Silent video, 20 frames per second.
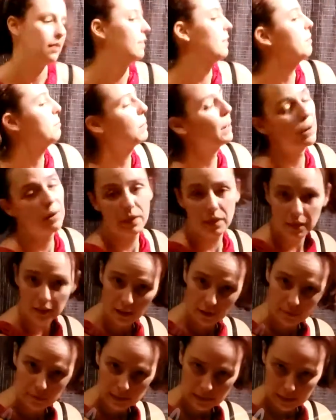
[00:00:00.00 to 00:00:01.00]
put our
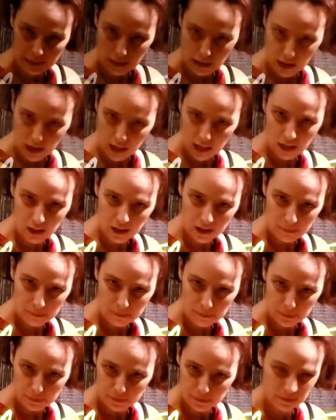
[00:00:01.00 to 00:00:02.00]
thumbs up,
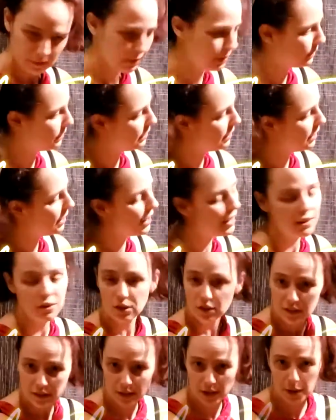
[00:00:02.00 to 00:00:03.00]
and
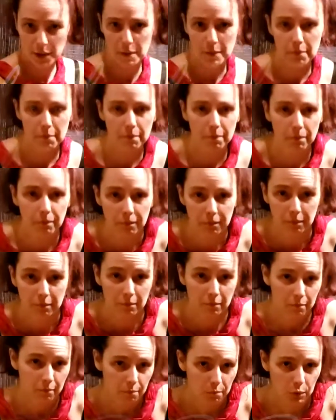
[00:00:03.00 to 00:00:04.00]
just
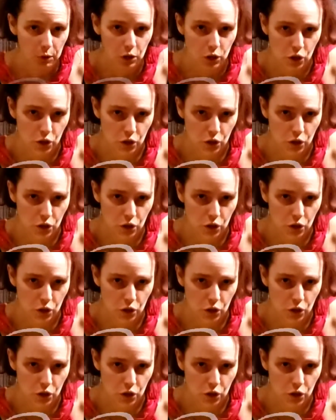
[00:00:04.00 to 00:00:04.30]
push.